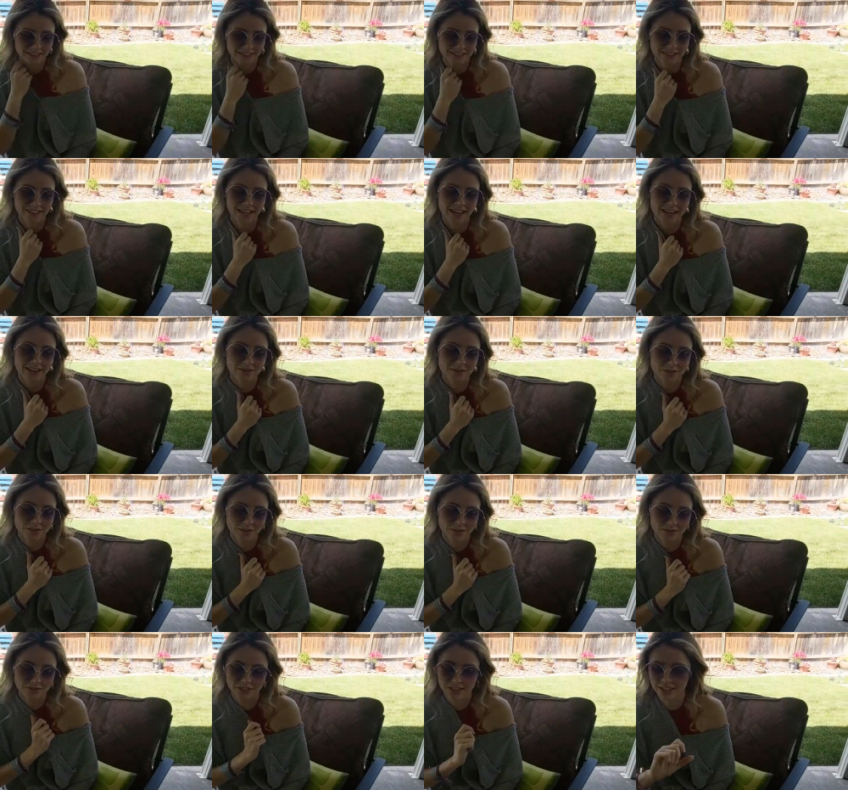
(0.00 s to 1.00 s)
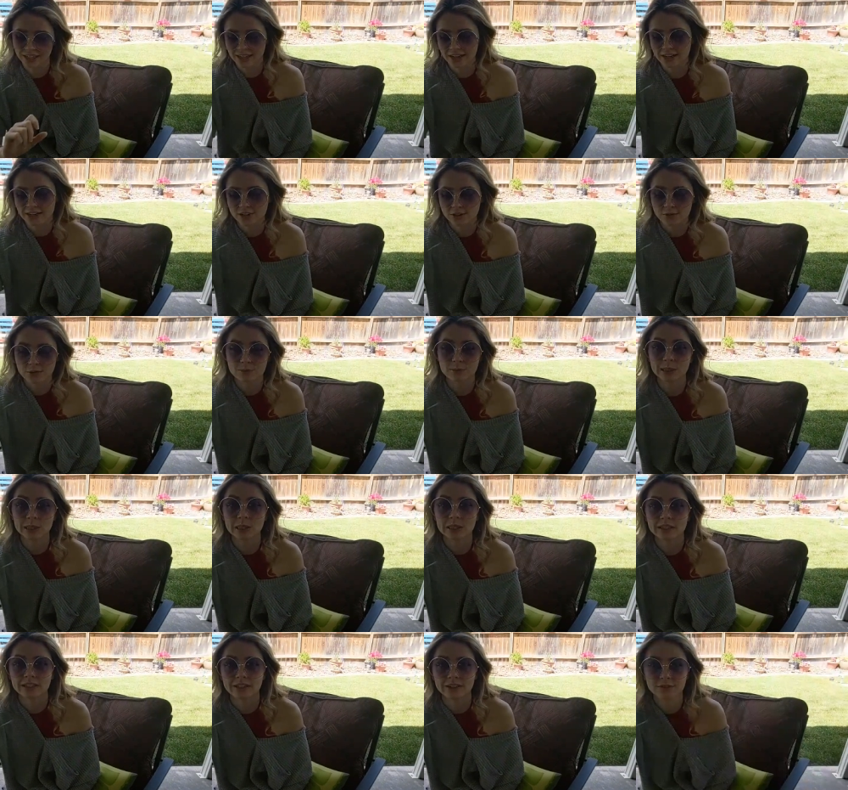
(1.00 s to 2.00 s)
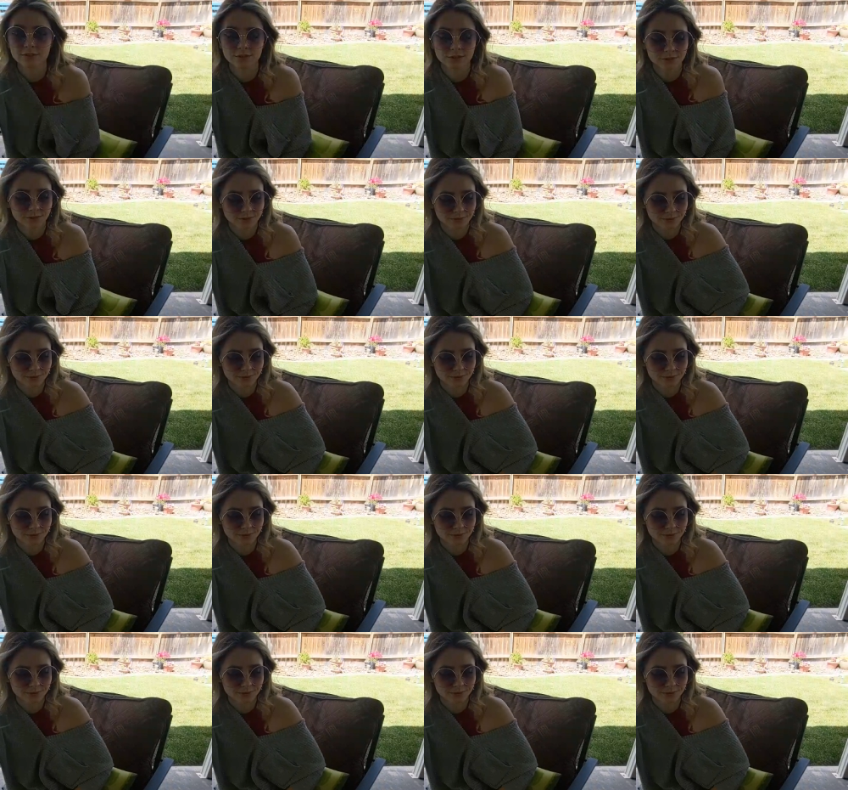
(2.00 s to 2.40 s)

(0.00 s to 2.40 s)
because I don't know if the connection would be good enough.